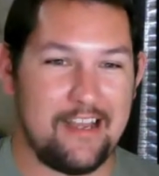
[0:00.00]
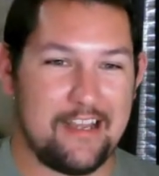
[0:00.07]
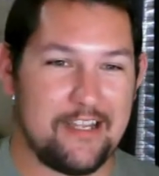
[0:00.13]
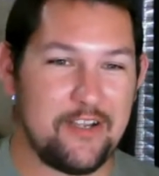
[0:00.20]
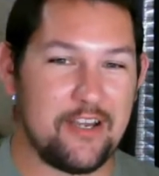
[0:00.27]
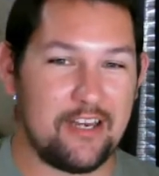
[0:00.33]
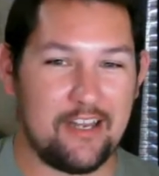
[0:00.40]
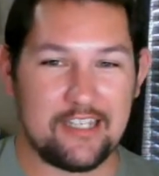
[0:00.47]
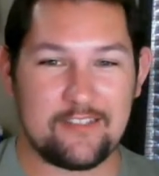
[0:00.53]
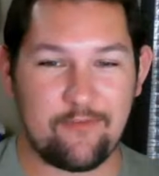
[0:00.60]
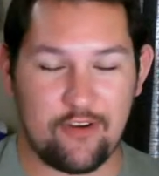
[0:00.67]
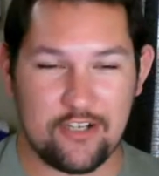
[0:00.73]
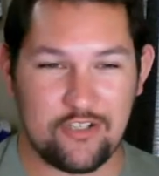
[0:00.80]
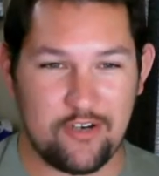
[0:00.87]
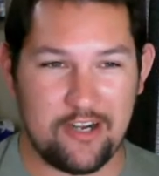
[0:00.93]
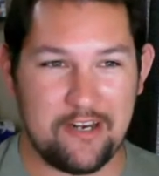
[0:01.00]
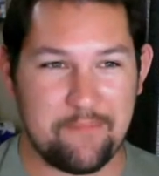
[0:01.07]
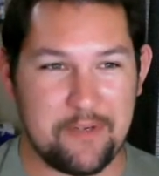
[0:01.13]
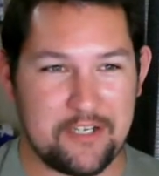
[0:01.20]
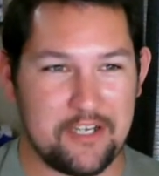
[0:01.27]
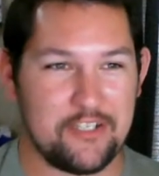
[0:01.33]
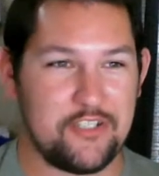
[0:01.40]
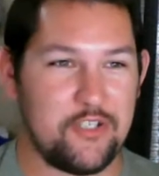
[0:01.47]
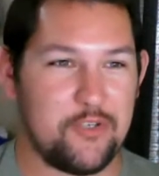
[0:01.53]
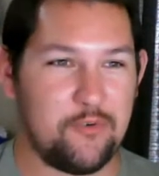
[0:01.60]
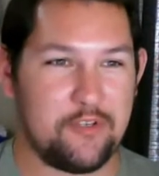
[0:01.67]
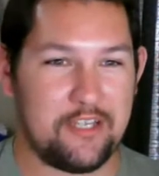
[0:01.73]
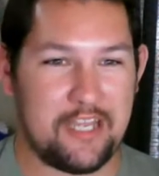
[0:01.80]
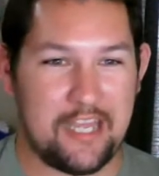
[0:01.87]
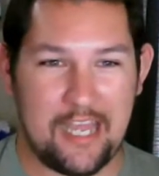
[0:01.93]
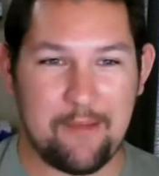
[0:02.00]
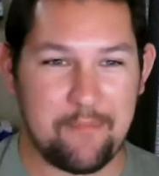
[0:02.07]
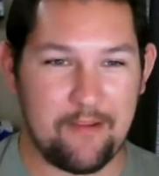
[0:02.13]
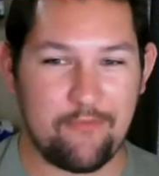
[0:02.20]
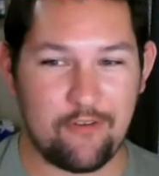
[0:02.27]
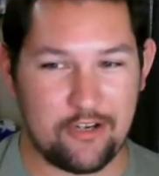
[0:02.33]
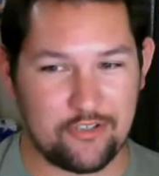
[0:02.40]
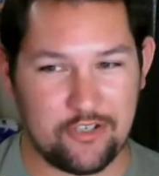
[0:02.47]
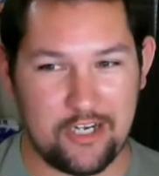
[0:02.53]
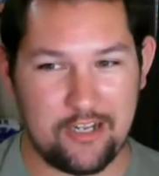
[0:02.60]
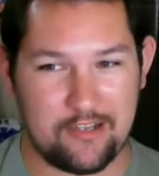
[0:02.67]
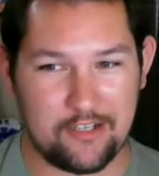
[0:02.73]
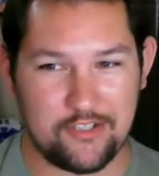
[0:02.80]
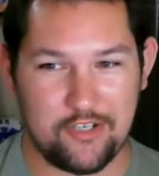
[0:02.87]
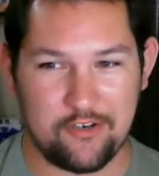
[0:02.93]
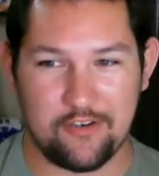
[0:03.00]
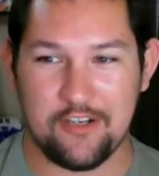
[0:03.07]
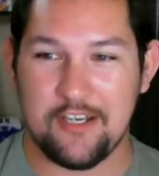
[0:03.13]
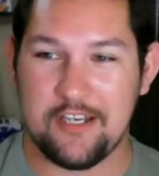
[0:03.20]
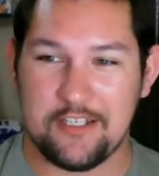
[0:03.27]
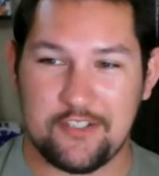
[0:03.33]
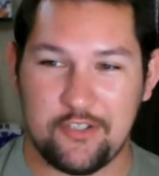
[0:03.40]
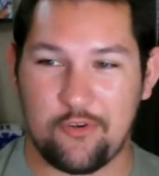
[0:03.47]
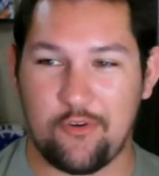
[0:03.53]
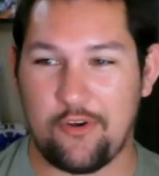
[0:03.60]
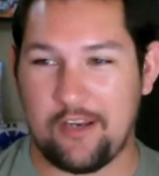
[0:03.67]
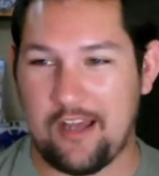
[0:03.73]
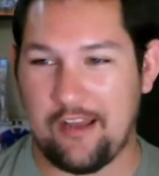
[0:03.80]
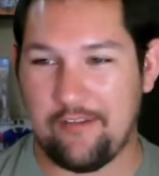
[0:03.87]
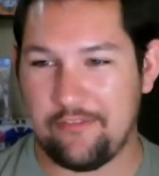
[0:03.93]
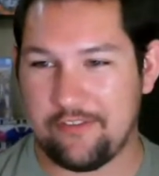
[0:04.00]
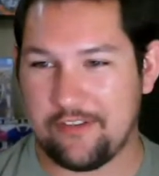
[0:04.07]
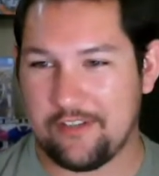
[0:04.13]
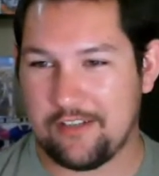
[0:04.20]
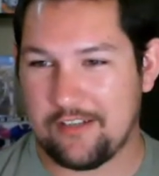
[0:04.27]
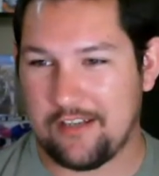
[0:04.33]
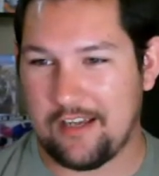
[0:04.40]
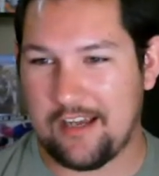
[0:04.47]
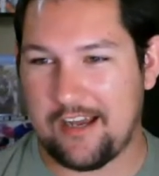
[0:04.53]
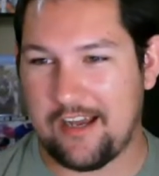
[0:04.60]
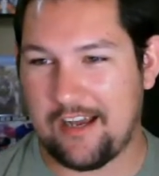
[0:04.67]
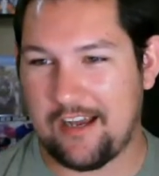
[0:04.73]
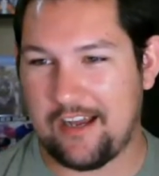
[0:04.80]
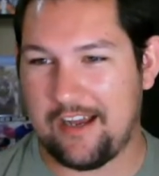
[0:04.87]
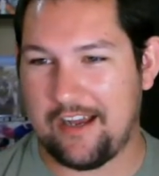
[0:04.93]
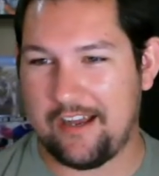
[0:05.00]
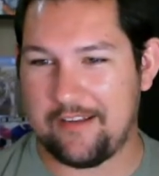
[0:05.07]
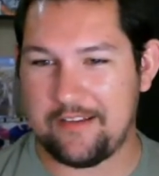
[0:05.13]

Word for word: you get less frustrated because you can't be frustrated because you're still going live. Uh,